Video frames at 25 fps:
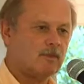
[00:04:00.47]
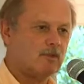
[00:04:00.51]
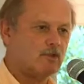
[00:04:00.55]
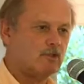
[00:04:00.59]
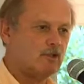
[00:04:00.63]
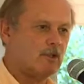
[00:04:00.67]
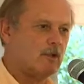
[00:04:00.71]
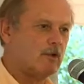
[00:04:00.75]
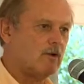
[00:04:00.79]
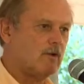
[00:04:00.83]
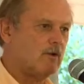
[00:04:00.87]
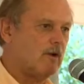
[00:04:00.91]

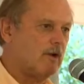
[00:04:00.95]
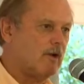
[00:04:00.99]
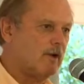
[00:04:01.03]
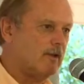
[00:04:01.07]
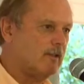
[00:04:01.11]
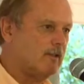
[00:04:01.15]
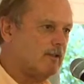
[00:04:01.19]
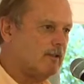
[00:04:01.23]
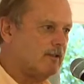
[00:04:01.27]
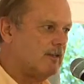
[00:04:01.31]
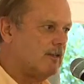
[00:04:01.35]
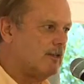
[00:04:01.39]
Jekyll
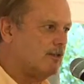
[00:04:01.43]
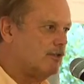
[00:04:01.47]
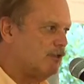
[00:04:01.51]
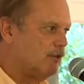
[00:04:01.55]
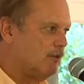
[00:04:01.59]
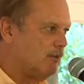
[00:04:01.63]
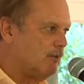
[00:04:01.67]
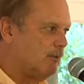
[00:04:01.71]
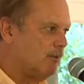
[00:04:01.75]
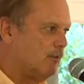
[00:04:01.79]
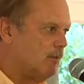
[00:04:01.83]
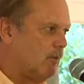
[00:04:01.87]
Island as
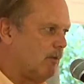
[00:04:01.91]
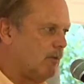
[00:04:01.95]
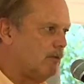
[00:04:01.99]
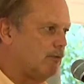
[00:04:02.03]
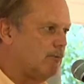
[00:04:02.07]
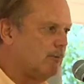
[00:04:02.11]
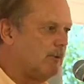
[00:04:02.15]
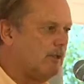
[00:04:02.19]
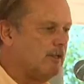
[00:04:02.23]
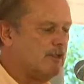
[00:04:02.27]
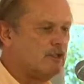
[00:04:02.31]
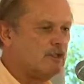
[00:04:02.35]
a
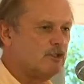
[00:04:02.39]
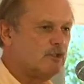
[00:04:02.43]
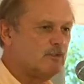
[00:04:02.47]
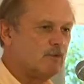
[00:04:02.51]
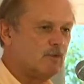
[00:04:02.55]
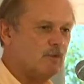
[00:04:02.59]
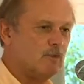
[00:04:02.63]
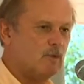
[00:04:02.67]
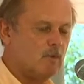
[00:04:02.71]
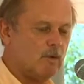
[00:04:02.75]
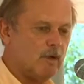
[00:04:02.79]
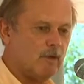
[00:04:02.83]
place
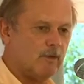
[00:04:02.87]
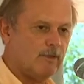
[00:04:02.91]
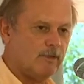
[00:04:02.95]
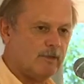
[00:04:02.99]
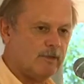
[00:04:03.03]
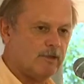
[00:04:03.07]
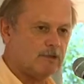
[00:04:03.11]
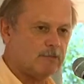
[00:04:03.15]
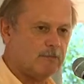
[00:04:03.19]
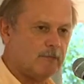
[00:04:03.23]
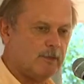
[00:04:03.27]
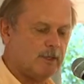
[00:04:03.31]
for the
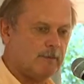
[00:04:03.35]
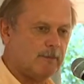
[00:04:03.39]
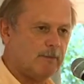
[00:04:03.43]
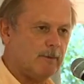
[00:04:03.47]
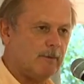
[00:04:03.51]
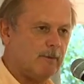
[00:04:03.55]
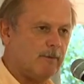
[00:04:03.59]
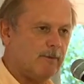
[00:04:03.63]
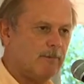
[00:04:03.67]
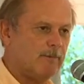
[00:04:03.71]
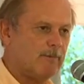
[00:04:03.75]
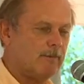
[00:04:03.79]
wealthiest
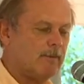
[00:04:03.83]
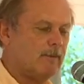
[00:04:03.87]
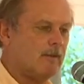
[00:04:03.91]
people